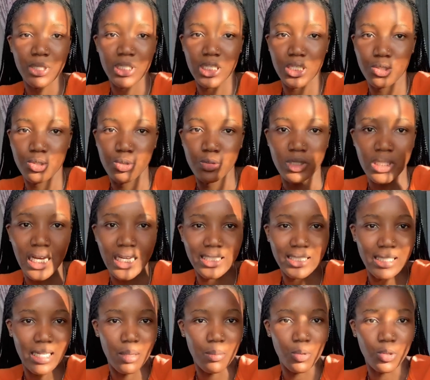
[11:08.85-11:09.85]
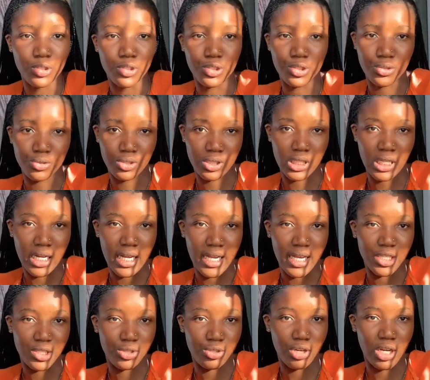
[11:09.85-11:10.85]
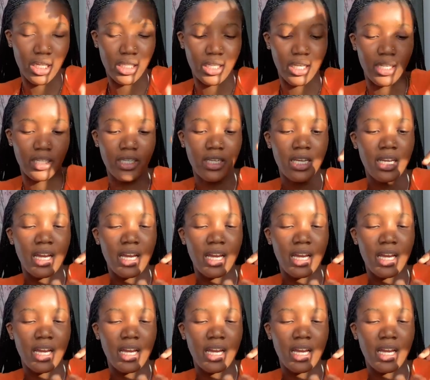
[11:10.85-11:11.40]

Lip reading: it into that lemon juice that I extracted